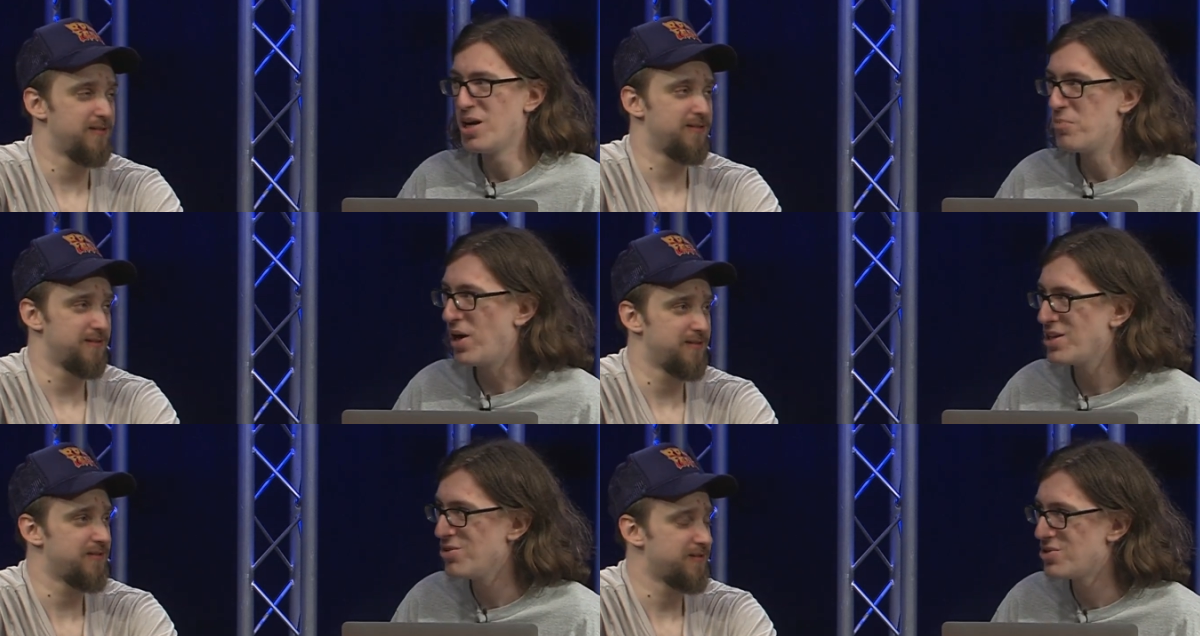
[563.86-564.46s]
Speaker 1: by
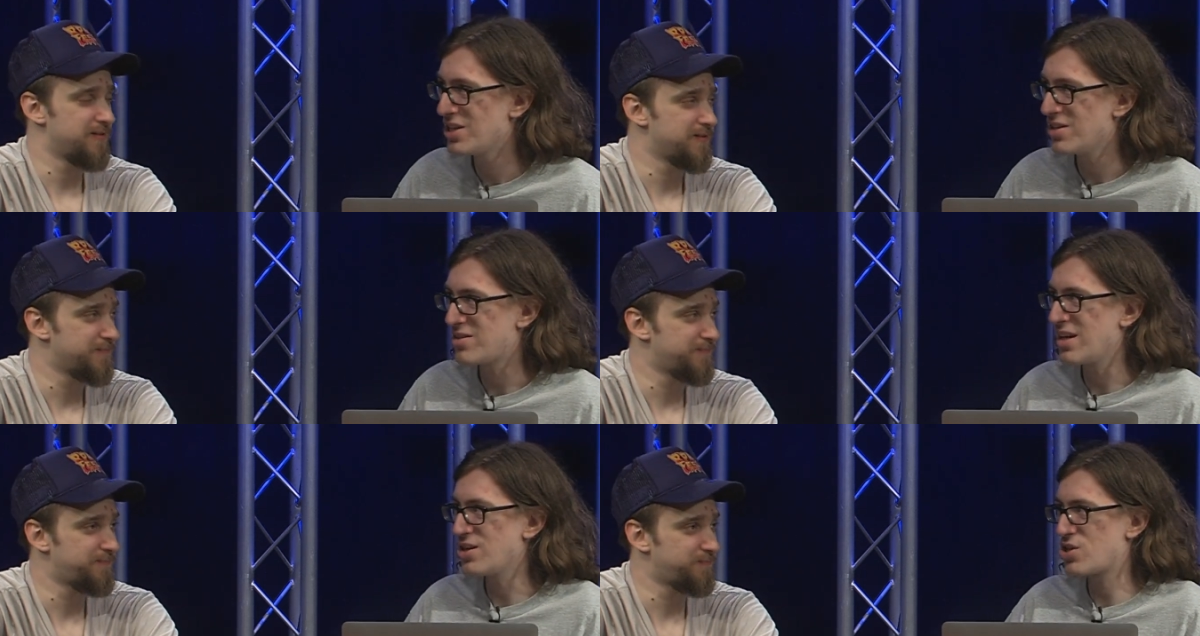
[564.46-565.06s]
using the
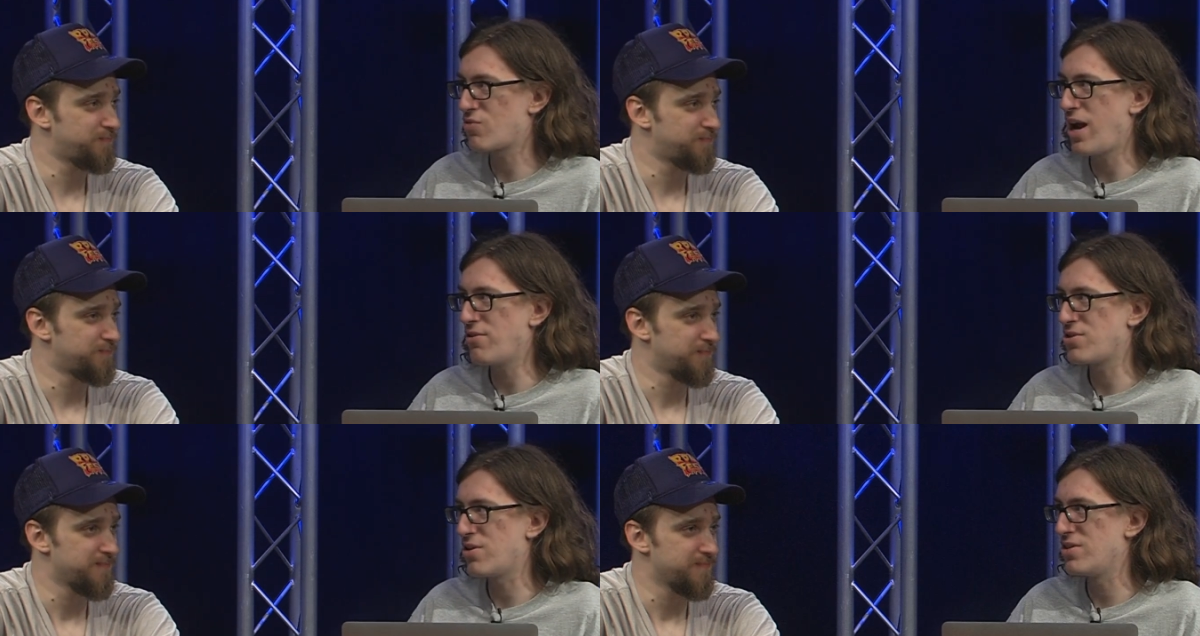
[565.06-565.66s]
things around
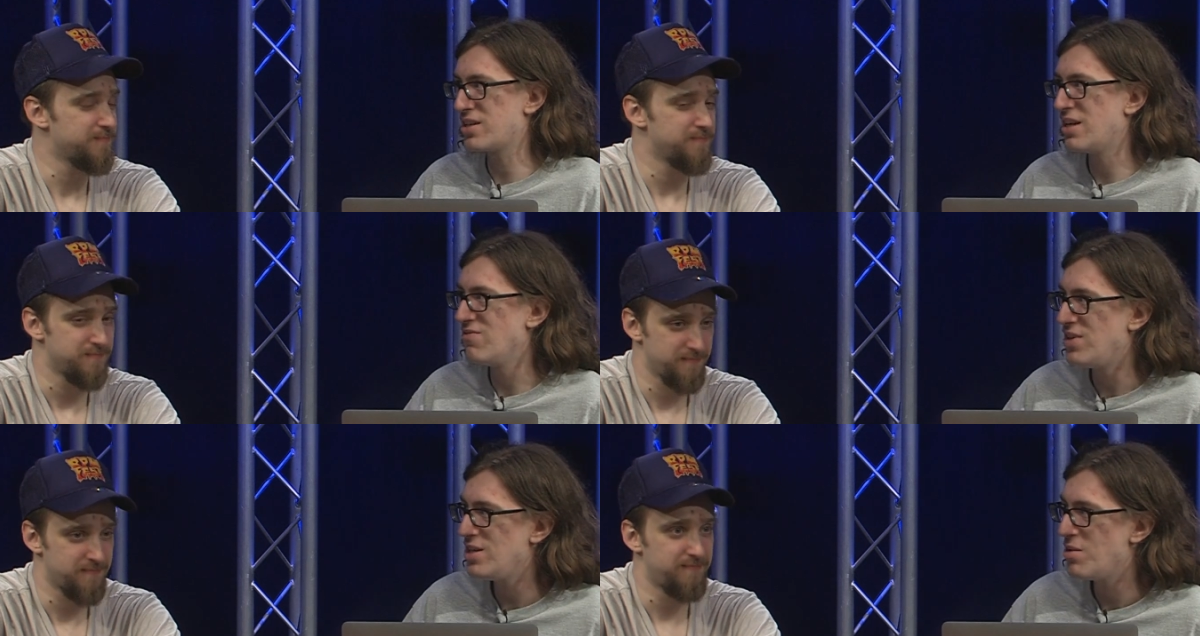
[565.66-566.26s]
her and the
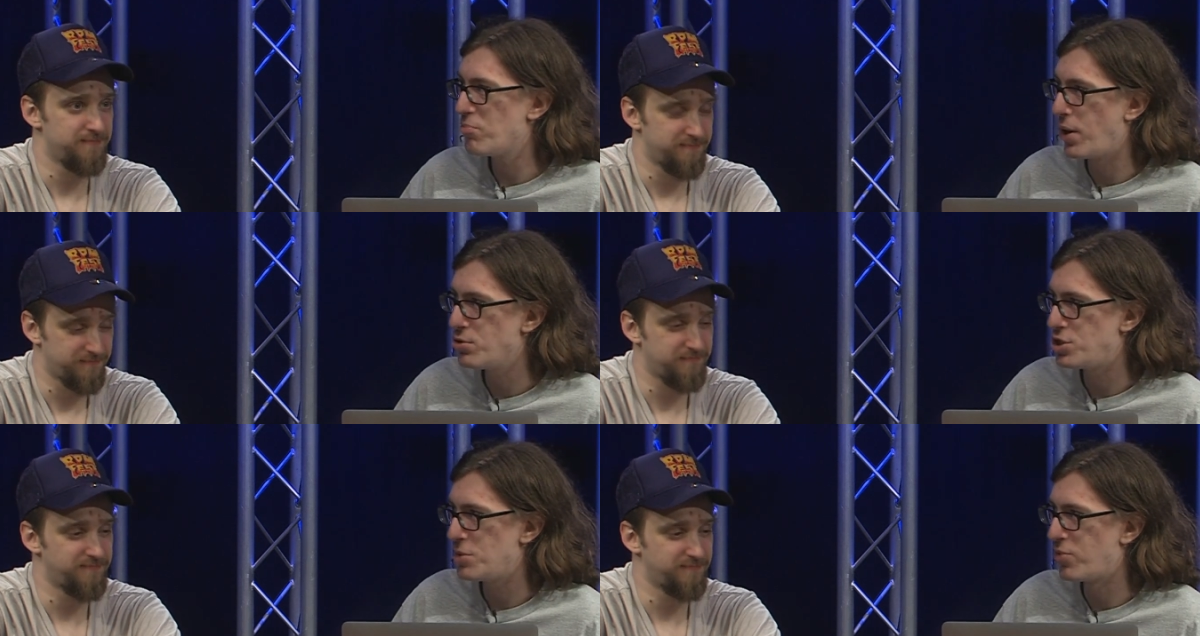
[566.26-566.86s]
convenient bow
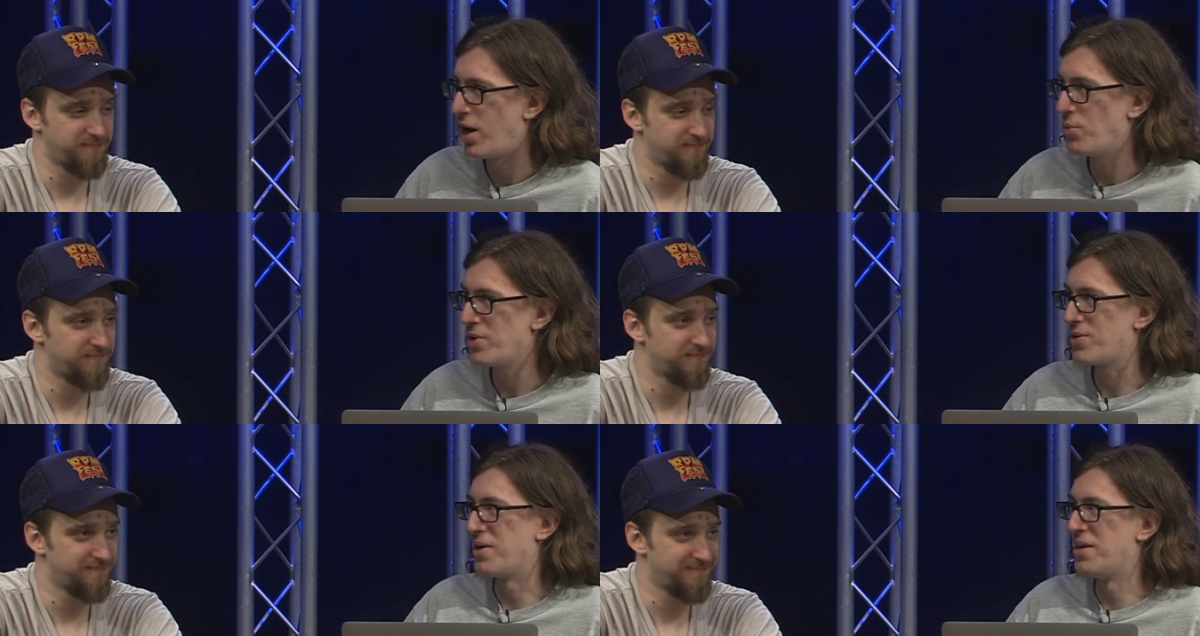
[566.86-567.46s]
she brought
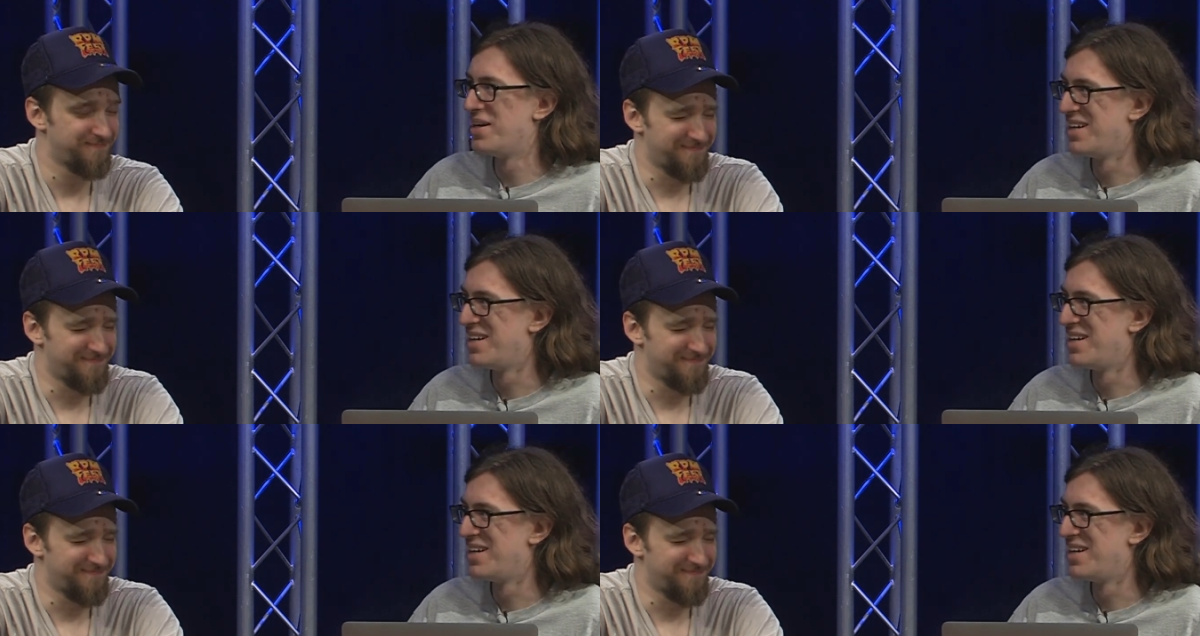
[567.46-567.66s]
with her,